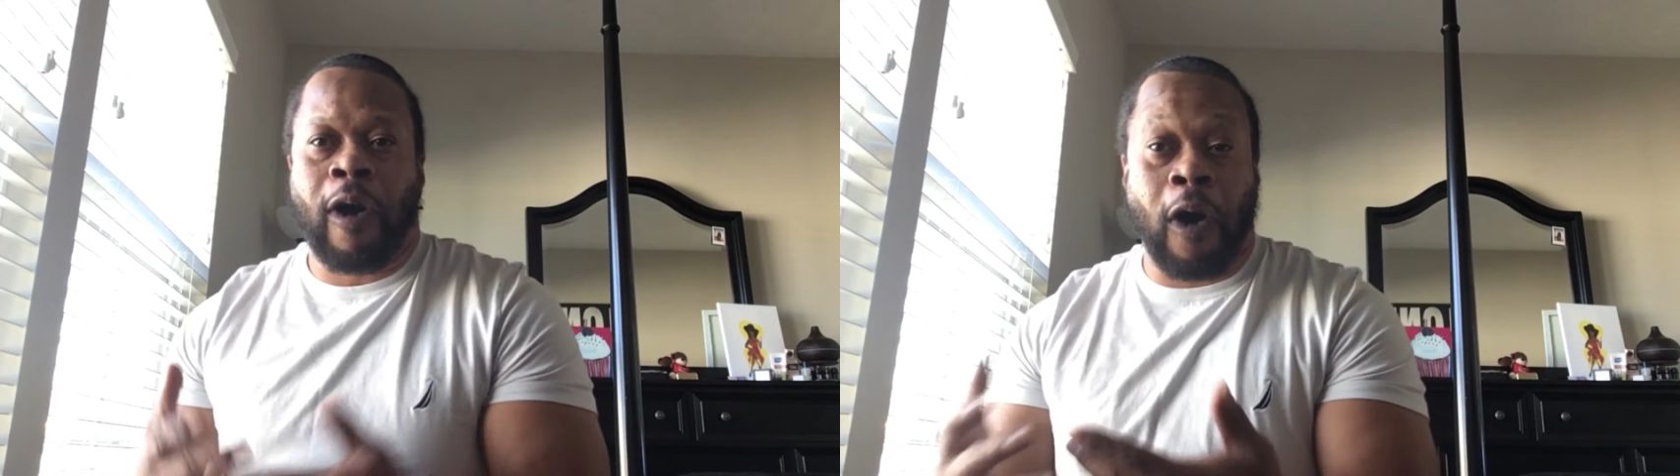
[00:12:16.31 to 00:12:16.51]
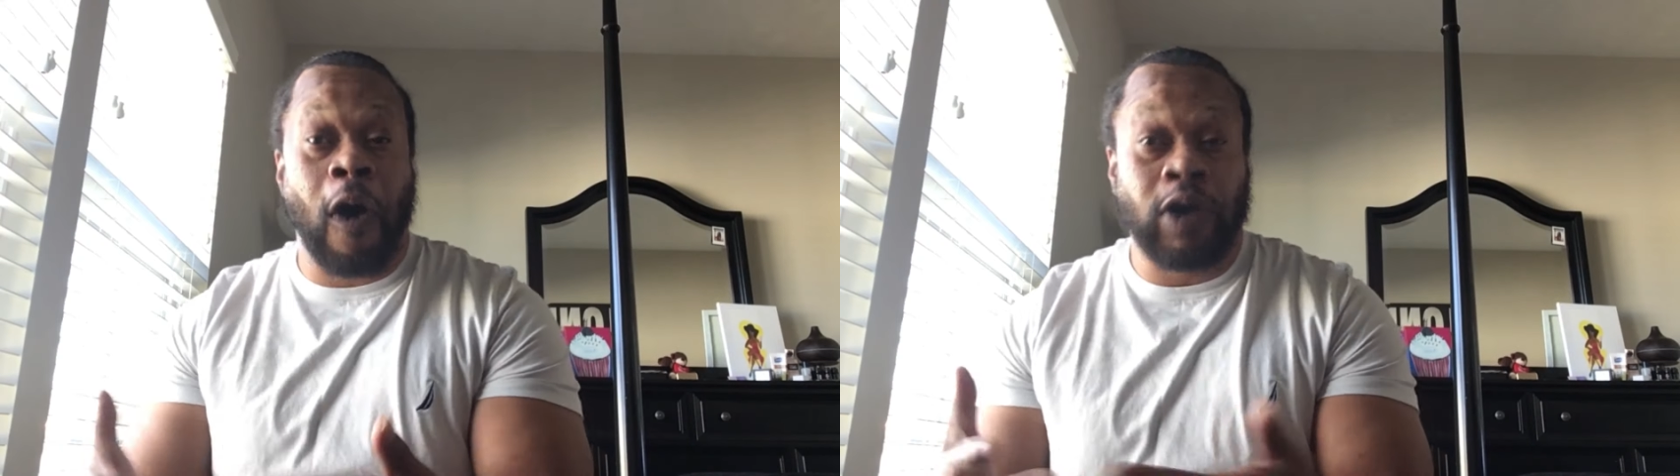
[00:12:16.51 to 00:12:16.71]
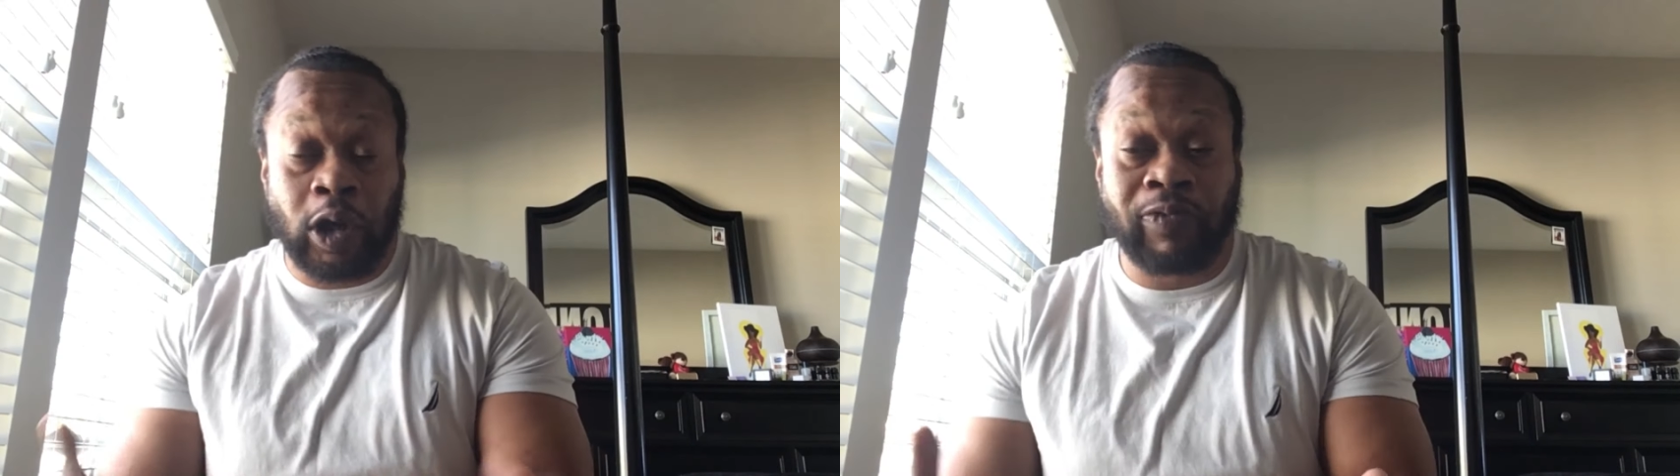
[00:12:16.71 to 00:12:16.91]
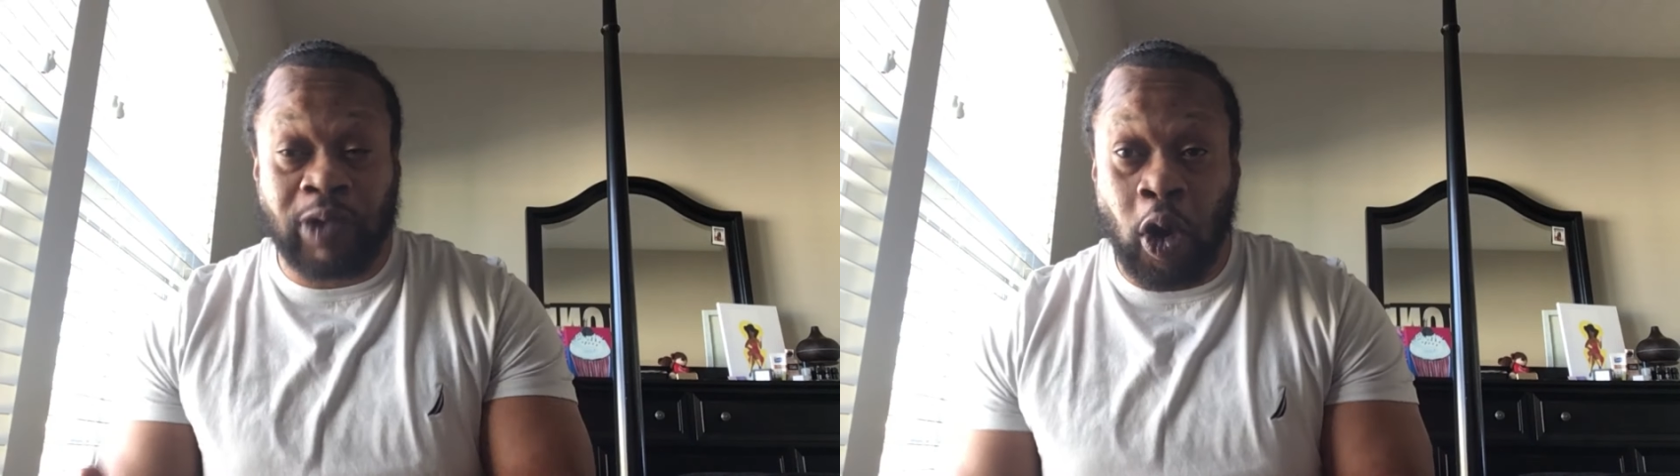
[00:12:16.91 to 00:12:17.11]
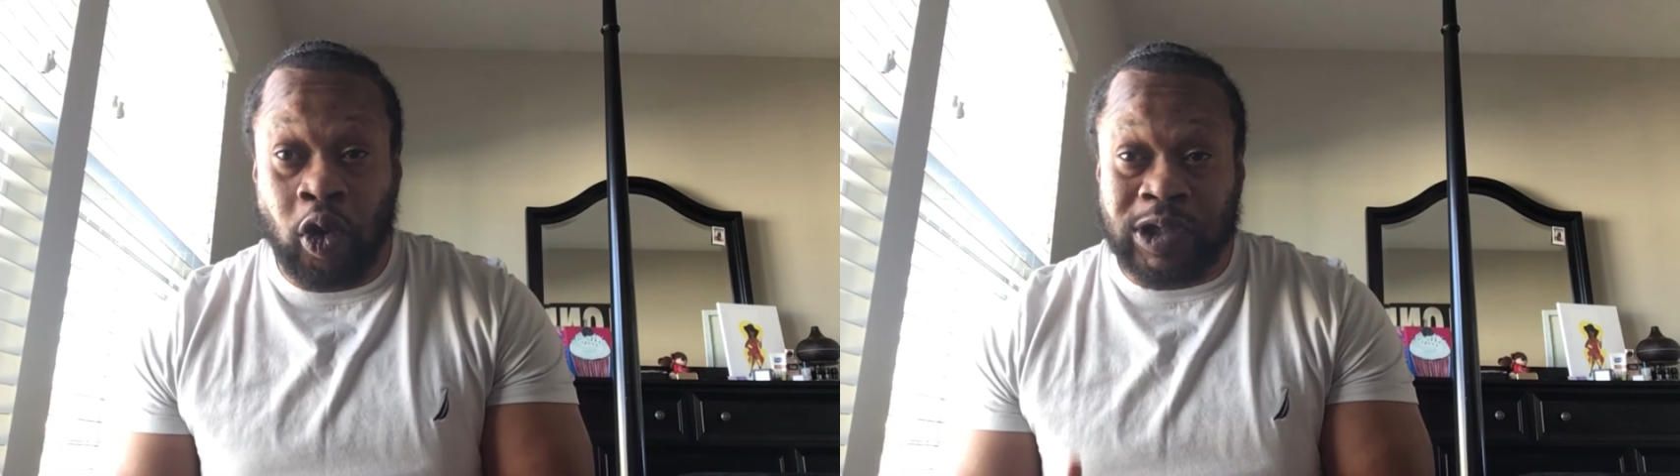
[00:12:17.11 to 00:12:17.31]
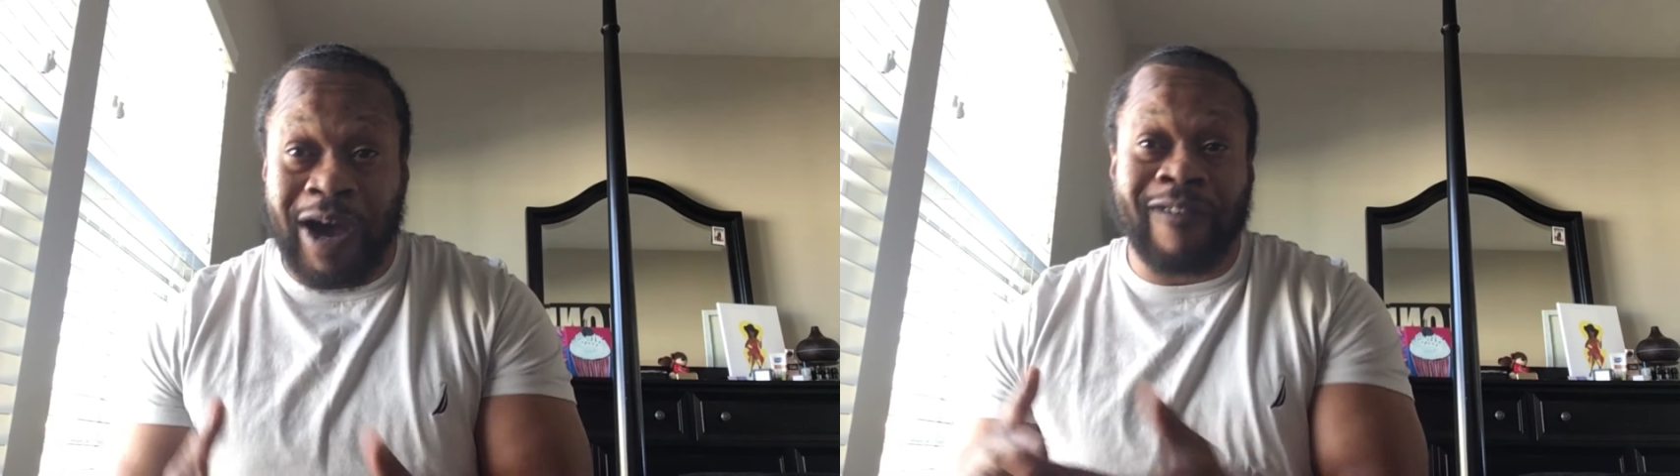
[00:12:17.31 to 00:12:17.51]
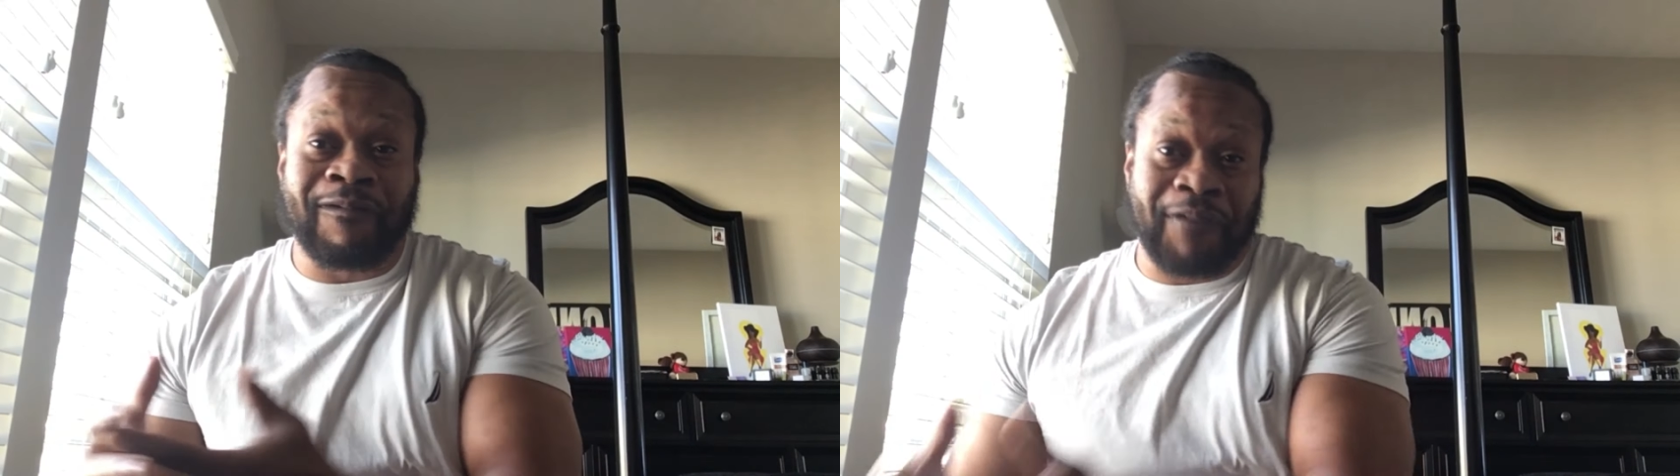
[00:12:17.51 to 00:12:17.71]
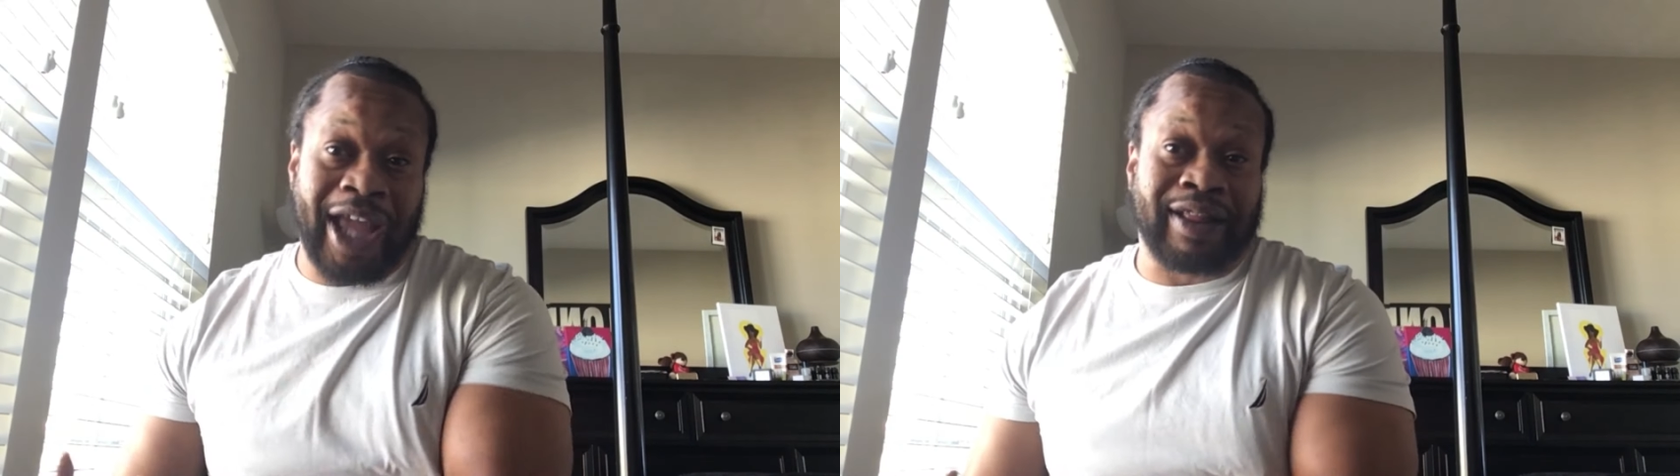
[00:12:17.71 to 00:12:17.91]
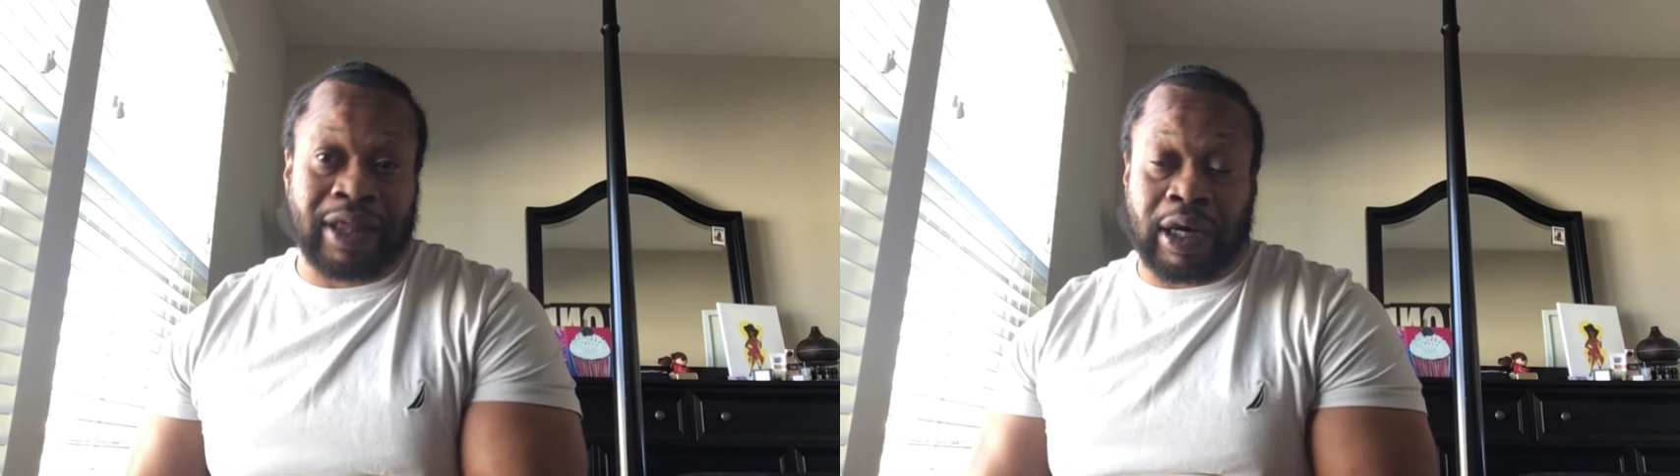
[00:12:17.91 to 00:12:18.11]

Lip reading: All of those affect